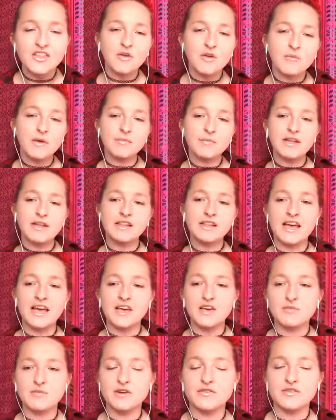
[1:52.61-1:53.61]
There might be a
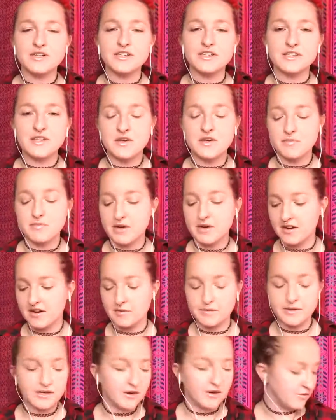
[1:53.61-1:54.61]
lag in my voice, and there might
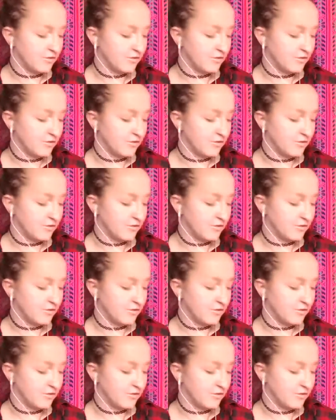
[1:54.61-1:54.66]
not be.